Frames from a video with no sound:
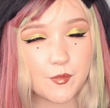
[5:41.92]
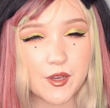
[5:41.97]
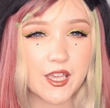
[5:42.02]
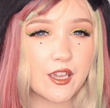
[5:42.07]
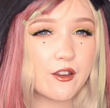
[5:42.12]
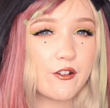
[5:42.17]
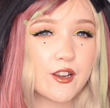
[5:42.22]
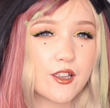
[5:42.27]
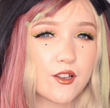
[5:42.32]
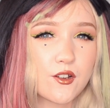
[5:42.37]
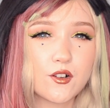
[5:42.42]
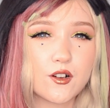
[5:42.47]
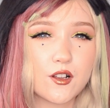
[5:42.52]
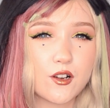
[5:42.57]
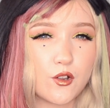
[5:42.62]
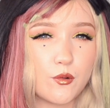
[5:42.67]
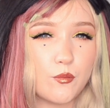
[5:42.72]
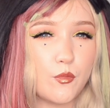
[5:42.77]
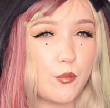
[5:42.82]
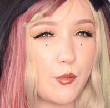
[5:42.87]
My hearing got a
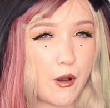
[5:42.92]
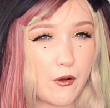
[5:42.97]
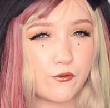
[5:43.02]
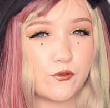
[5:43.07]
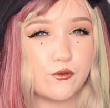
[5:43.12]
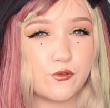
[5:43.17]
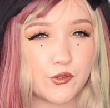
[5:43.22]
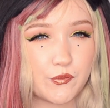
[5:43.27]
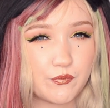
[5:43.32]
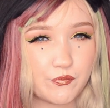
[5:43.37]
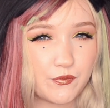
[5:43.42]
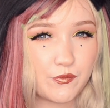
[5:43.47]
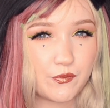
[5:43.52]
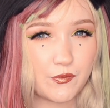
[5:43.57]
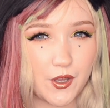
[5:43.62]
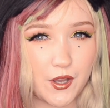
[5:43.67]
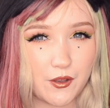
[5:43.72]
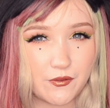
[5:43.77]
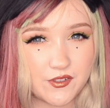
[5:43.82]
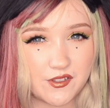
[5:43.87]
lot more muffled
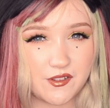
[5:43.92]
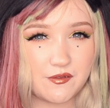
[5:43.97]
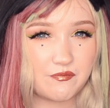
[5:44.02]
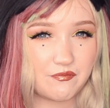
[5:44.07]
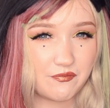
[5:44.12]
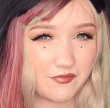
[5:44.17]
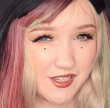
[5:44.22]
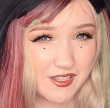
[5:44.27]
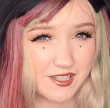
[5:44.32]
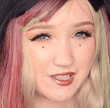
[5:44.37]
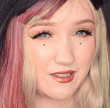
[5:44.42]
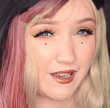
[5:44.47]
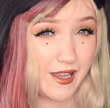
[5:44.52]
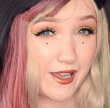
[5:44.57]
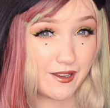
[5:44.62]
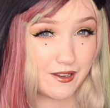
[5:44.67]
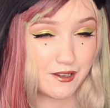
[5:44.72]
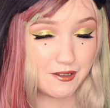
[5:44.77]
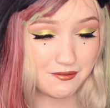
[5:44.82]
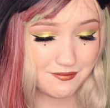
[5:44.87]
after this
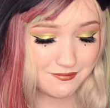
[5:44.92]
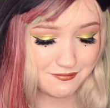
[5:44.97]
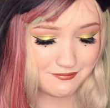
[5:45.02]
layer.